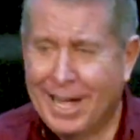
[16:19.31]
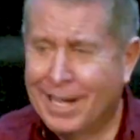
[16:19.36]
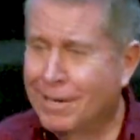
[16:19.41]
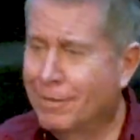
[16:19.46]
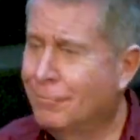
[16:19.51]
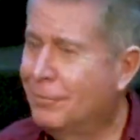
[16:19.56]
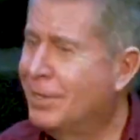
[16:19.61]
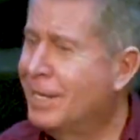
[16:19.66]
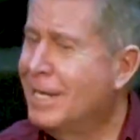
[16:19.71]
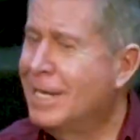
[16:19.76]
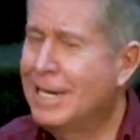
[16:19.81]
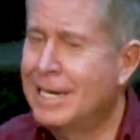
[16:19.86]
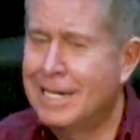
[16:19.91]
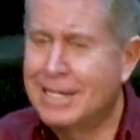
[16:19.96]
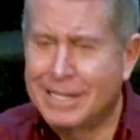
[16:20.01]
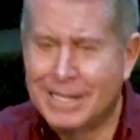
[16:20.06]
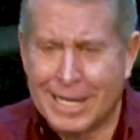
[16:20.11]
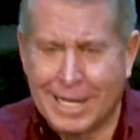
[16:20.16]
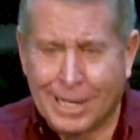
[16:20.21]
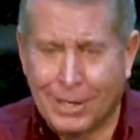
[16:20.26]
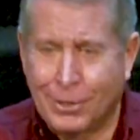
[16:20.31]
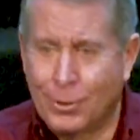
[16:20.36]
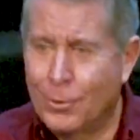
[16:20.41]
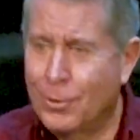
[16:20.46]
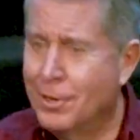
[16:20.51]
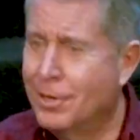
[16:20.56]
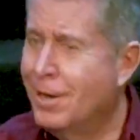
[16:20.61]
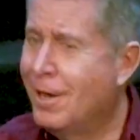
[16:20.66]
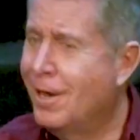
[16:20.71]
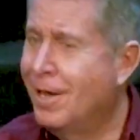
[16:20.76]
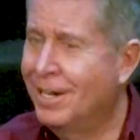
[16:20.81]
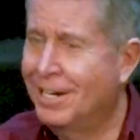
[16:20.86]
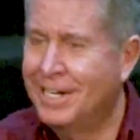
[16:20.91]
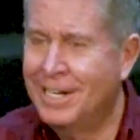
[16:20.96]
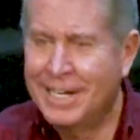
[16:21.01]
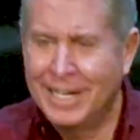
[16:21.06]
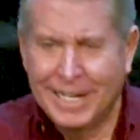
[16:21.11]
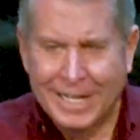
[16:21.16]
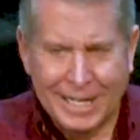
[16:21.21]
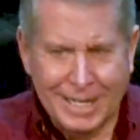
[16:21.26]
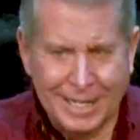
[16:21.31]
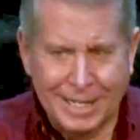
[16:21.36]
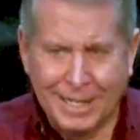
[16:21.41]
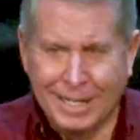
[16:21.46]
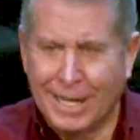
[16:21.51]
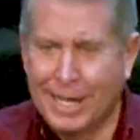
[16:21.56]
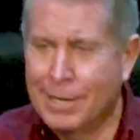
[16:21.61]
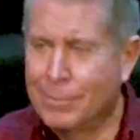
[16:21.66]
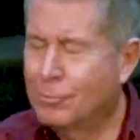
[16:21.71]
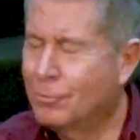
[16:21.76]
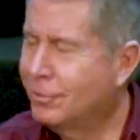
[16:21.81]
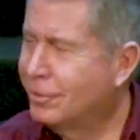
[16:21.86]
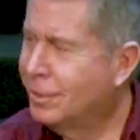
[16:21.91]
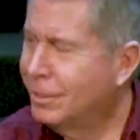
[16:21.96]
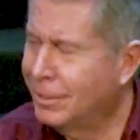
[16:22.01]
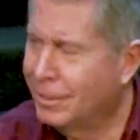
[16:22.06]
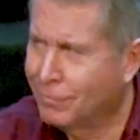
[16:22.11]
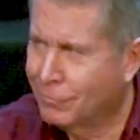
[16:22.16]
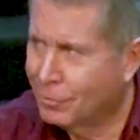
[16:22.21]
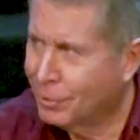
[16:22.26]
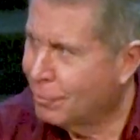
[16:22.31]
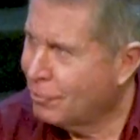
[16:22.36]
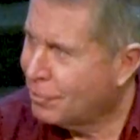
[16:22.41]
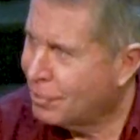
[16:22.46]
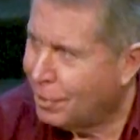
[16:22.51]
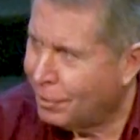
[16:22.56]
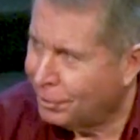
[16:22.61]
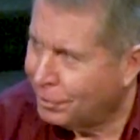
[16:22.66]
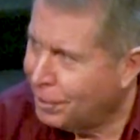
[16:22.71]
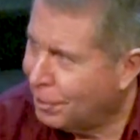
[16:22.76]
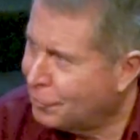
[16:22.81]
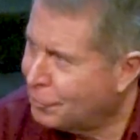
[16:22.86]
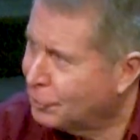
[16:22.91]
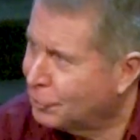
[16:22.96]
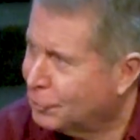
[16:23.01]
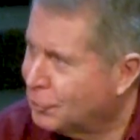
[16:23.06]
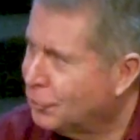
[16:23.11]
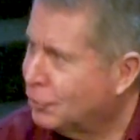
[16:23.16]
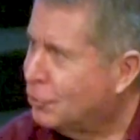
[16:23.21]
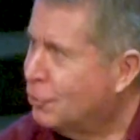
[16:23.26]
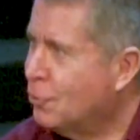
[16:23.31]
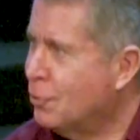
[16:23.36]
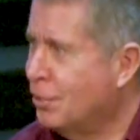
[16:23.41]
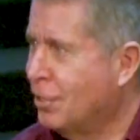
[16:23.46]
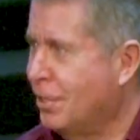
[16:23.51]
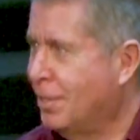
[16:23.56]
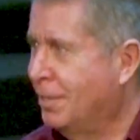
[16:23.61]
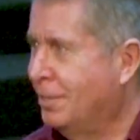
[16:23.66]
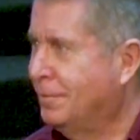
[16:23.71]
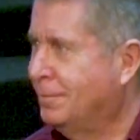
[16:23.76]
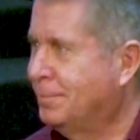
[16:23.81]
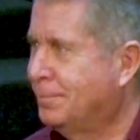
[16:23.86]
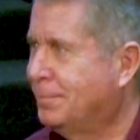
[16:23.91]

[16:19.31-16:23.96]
out of anything going on in labor and delivery, saw nothing good going on.